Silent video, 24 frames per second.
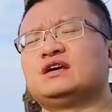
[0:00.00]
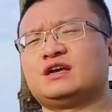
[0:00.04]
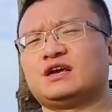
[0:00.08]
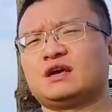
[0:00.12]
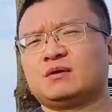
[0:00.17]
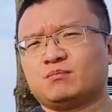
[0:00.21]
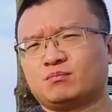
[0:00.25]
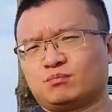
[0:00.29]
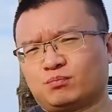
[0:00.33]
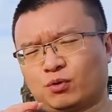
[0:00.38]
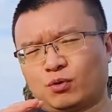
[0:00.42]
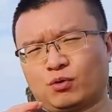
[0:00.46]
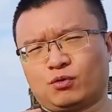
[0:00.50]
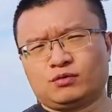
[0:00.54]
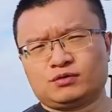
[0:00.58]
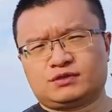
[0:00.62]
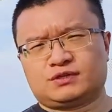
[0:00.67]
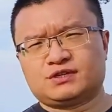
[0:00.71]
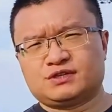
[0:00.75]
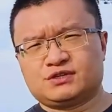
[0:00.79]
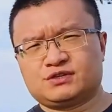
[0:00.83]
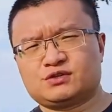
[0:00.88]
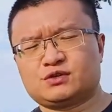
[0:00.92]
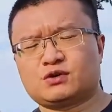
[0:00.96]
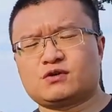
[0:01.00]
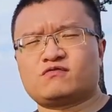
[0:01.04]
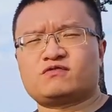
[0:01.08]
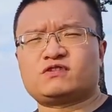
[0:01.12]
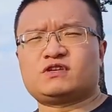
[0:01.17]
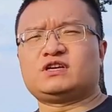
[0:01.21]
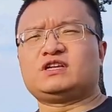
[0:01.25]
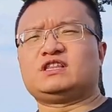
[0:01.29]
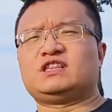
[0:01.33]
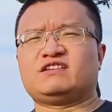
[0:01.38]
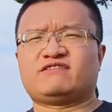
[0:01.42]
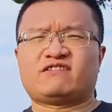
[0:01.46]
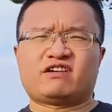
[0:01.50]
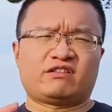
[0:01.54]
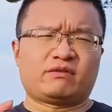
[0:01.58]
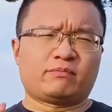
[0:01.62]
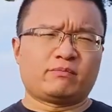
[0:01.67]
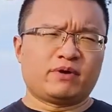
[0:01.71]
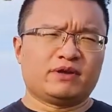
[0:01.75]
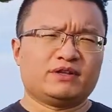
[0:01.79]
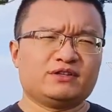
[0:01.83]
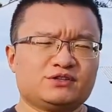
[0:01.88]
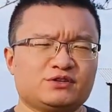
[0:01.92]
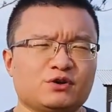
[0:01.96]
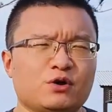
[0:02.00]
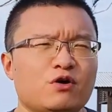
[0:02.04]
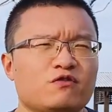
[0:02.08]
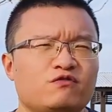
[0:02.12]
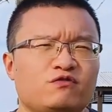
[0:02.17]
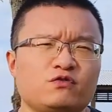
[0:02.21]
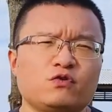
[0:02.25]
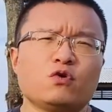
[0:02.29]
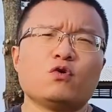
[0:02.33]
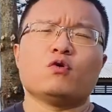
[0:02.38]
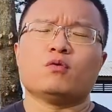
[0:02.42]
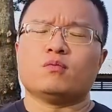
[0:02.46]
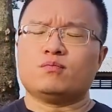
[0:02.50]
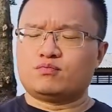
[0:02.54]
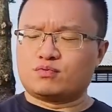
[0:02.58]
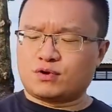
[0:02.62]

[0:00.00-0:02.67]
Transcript: importance of the development of your